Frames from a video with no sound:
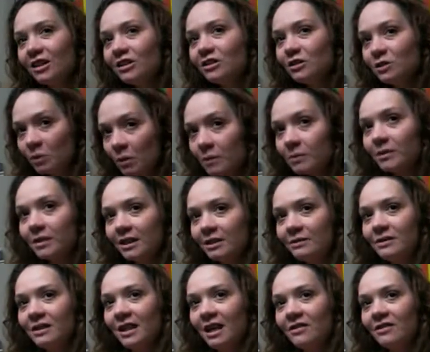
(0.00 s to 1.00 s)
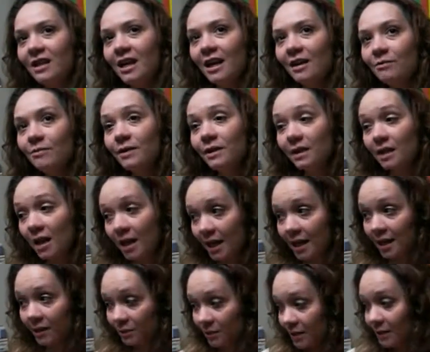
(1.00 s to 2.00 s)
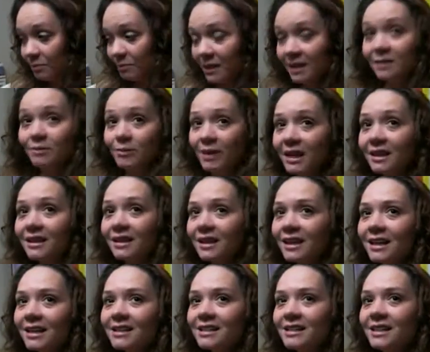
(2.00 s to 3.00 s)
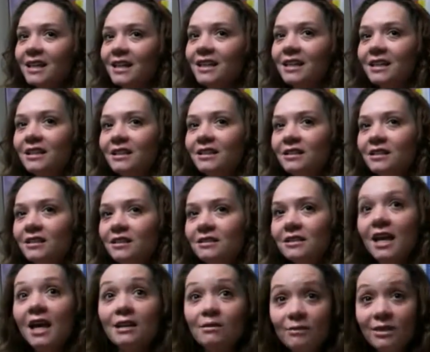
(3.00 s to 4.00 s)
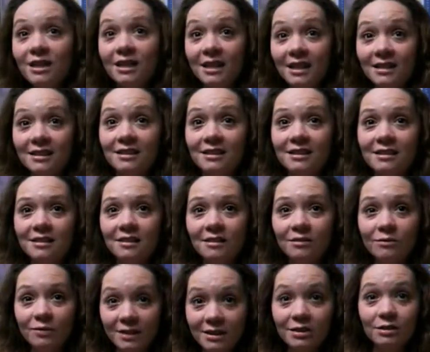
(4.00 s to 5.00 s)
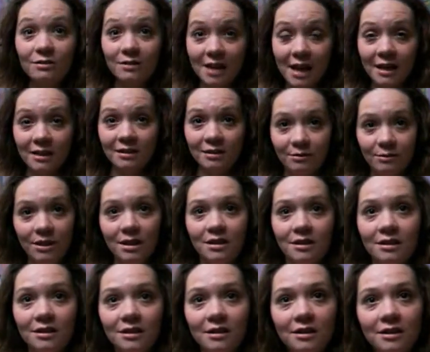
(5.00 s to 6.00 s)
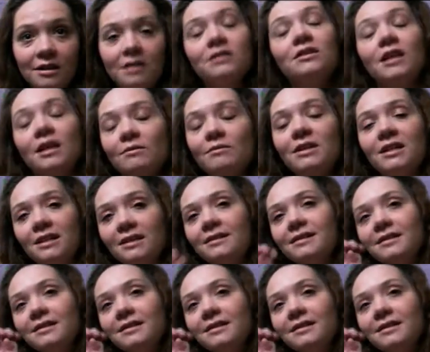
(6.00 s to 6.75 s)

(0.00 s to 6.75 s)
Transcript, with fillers: normally, when that would happen, I would be in bed the next day. Yeah. Ten minutes would just, do just that. Just ten minutes would do it. Ten minutes.